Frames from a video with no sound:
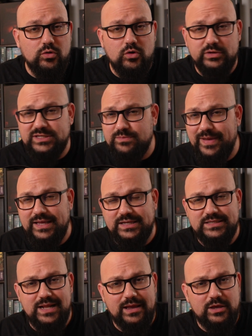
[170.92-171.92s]

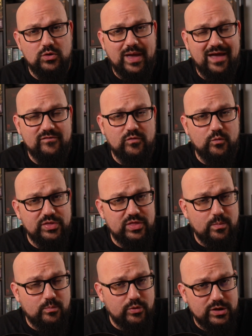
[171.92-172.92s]
cosmetics like you have with the
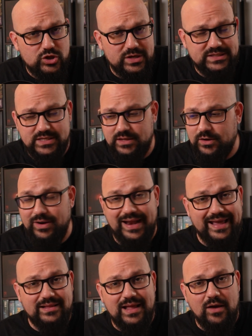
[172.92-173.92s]
bridges that are
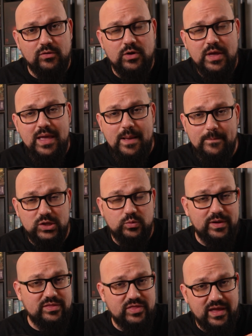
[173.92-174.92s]
laid down
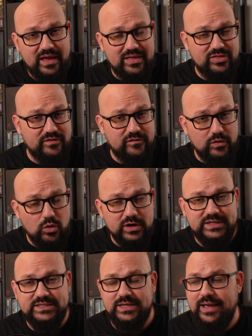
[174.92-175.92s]
between the
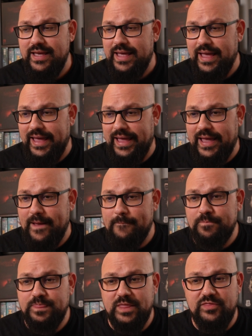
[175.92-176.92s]
floors,
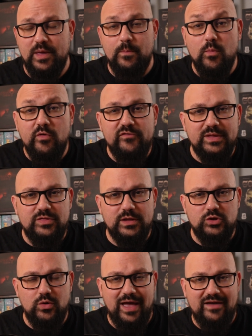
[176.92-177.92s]
the movement
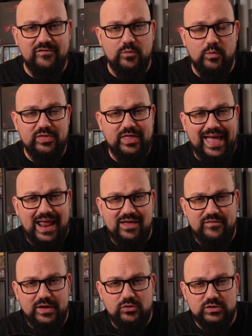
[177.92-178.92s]
that you have with the
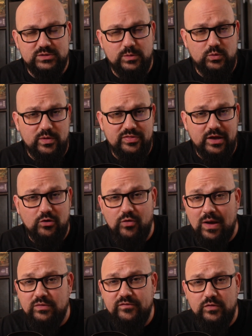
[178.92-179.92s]
elevators between the
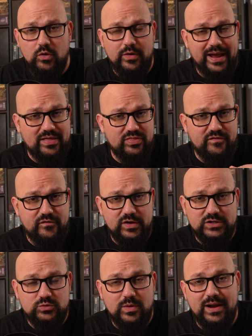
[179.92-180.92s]
ground floor and the
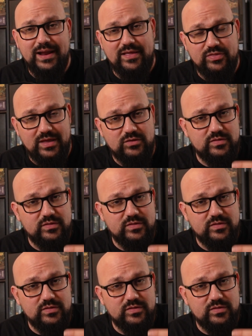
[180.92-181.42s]
first one and then to